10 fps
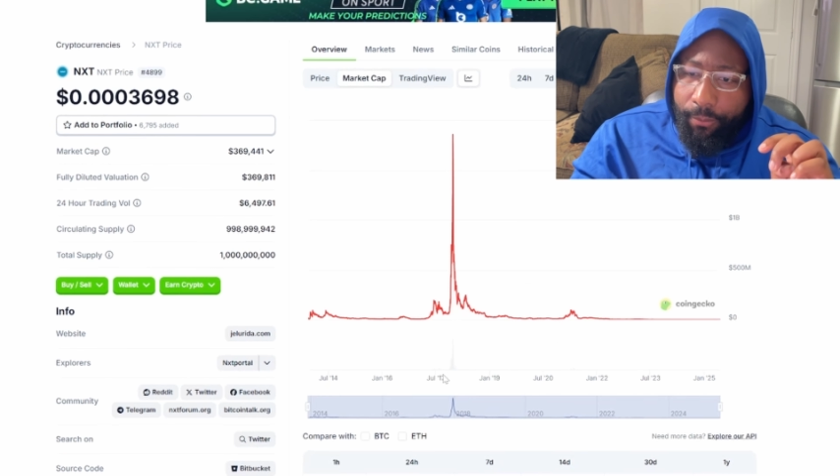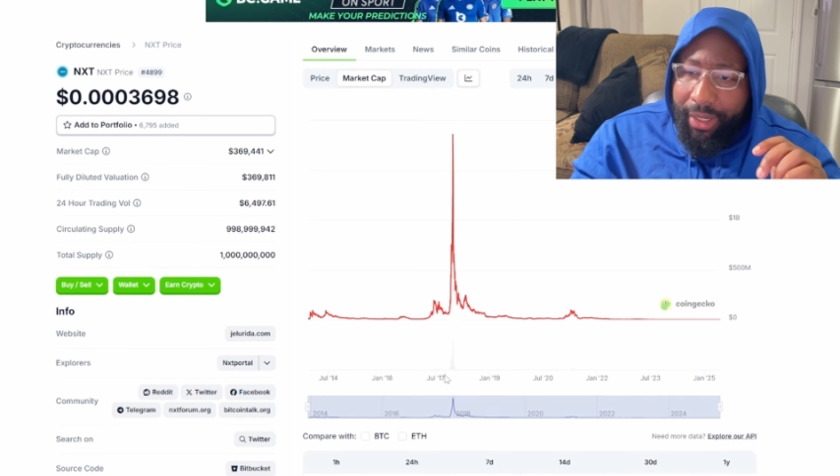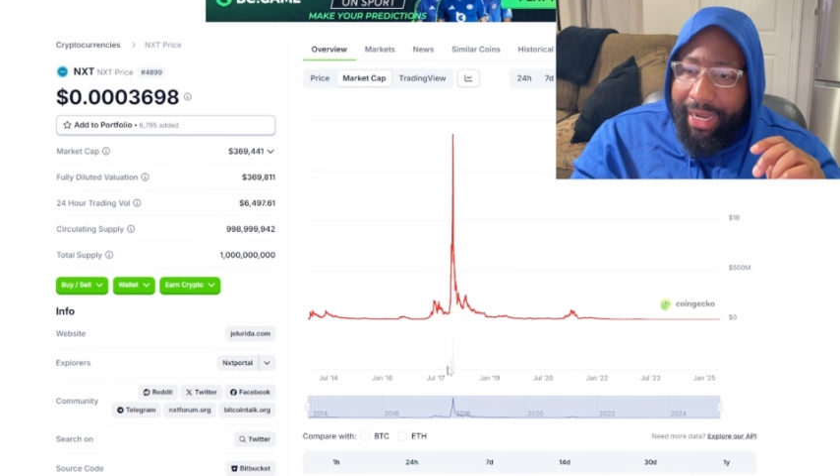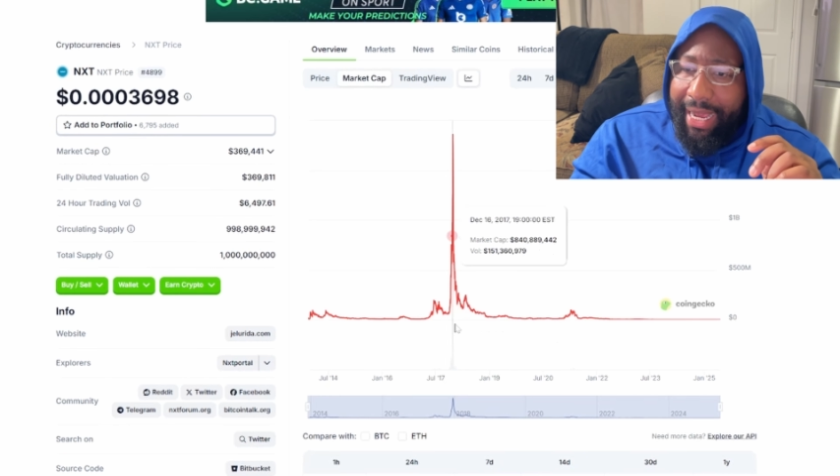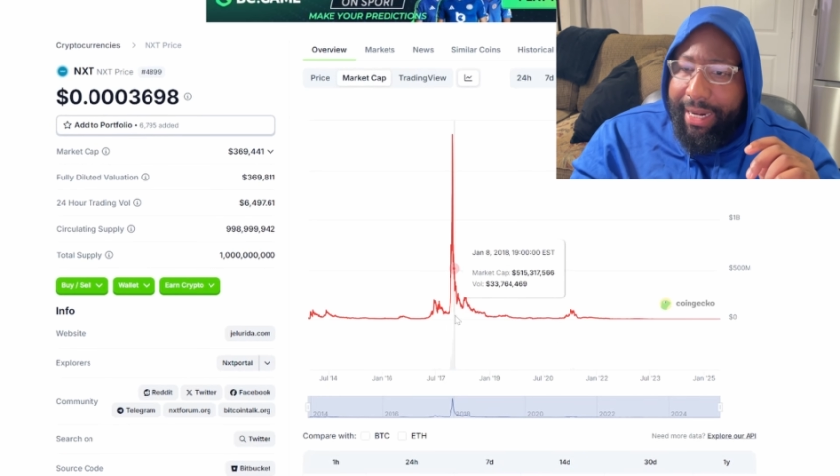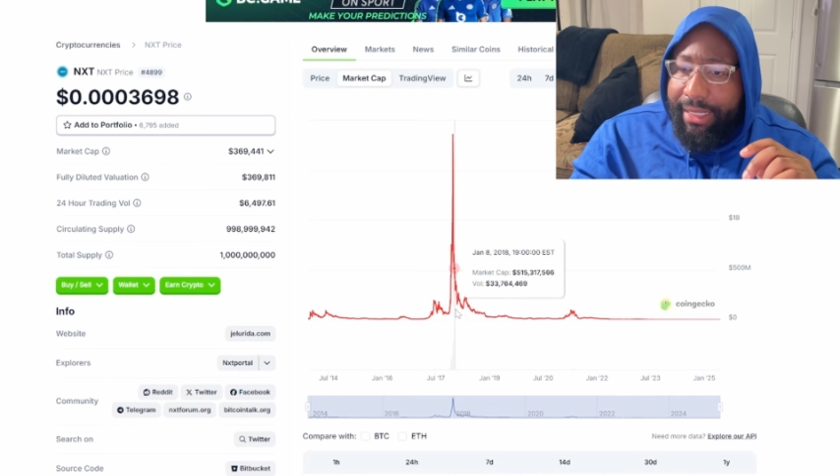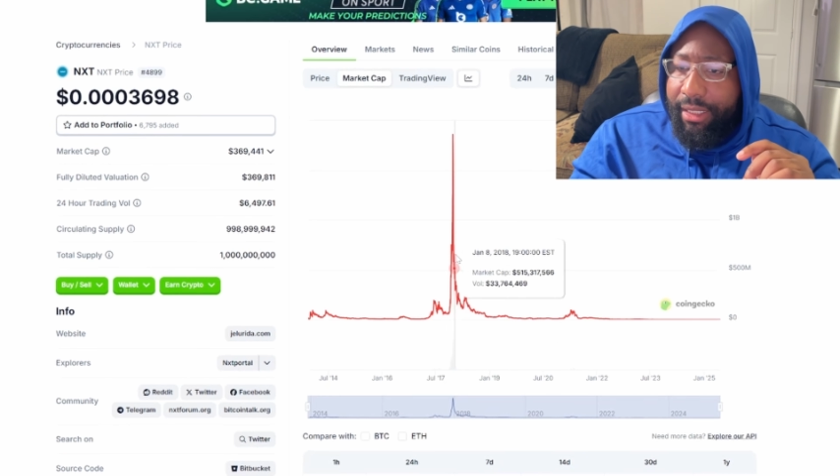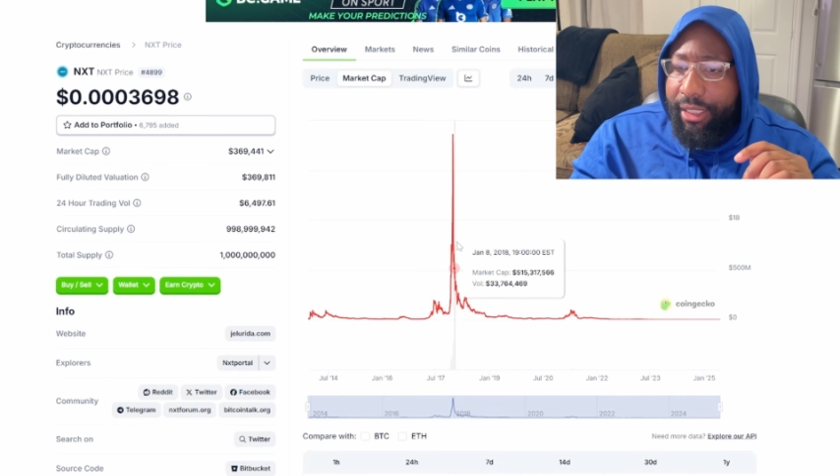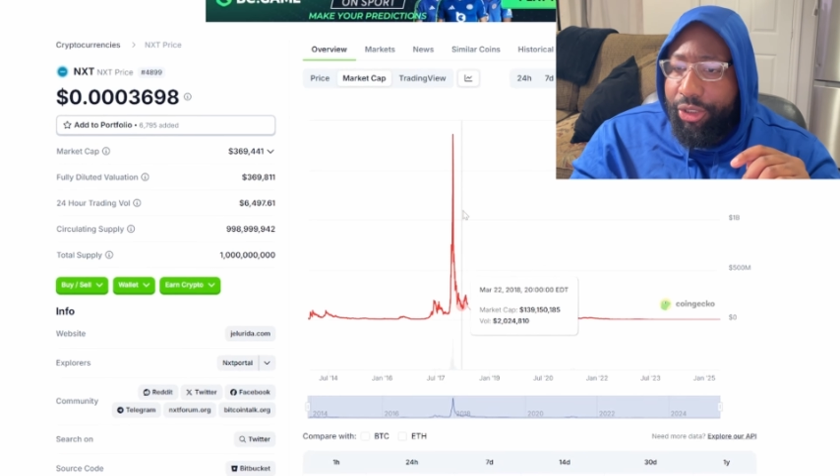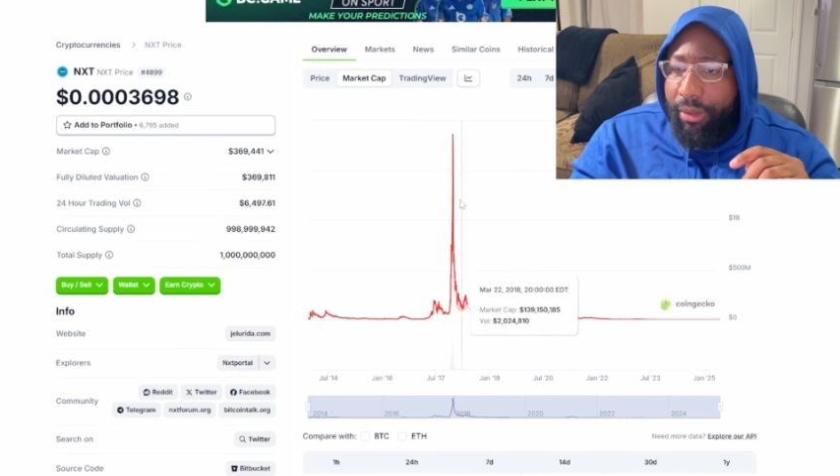when it had its
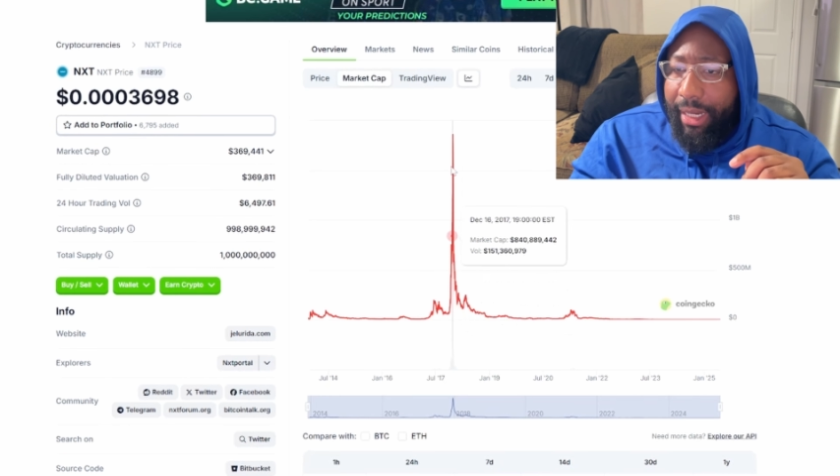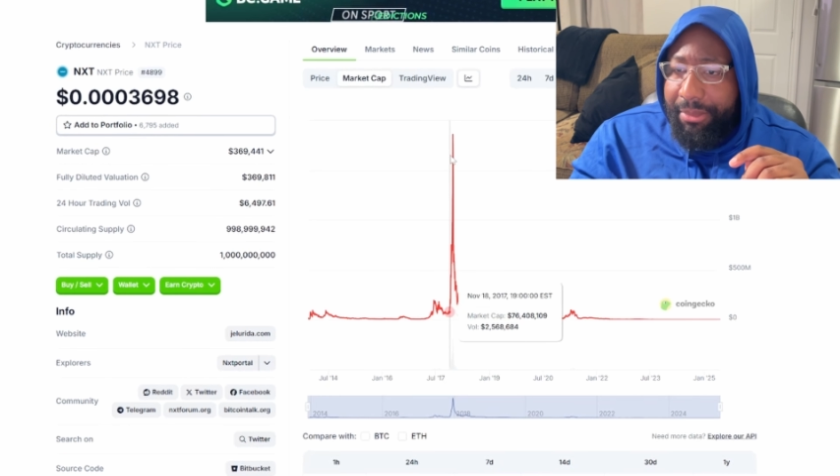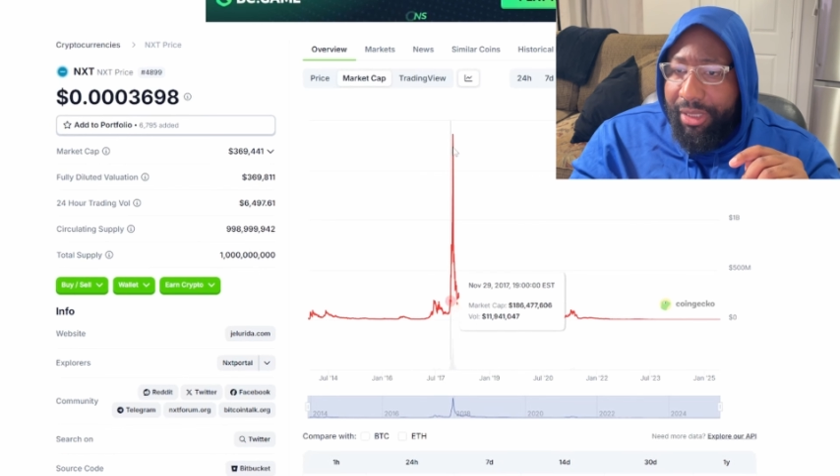initial hype